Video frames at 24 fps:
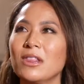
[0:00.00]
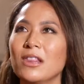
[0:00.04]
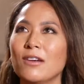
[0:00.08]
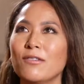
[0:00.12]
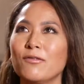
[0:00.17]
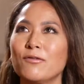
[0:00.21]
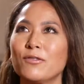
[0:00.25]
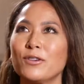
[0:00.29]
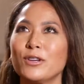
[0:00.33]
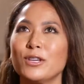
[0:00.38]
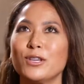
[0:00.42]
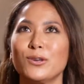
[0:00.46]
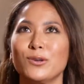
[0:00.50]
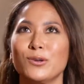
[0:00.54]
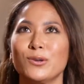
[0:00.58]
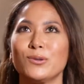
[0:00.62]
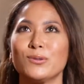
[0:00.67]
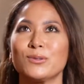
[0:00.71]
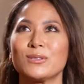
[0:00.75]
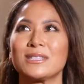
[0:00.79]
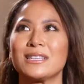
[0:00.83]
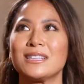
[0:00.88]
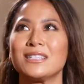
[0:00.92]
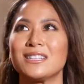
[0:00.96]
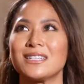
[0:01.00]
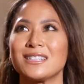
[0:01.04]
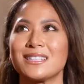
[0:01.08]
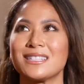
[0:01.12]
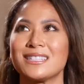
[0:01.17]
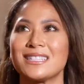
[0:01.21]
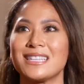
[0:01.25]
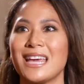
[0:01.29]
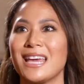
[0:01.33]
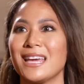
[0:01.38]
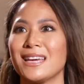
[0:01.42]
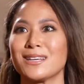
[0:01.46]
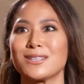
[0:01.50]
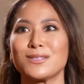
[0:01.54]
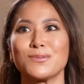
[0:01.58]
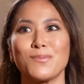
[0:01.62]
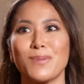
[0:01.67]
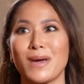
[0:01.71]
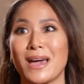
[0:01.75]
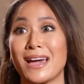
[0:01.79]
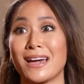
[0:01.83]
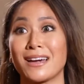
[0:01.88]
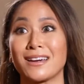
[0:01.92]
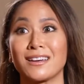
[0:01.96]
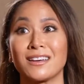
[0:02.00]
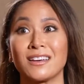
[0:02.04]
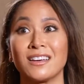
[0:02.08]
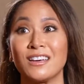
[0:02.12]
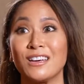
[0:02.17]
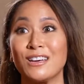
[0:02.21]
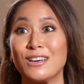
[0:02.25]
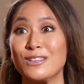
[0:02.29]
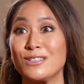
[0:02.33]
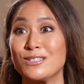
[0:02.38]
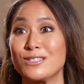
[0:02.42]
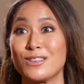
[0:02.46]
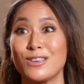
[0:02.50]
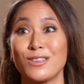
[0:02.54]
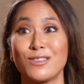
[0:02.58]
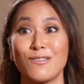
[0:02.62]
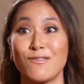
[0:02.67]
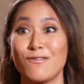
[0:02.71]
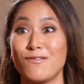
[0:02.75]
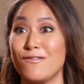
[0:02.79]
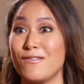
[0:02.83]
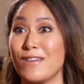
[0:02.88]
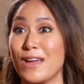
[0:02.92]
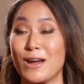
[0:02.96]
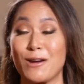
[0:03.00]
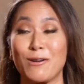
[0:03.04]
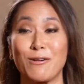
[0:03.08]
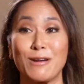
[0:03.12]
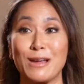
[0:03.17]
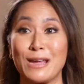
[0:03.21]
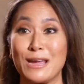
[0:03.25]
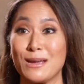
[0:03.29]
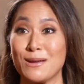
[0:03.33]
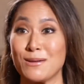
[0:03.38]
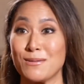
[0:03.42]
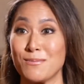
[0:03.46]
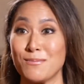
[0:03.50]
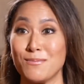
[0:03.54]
love for you to just take us back to the very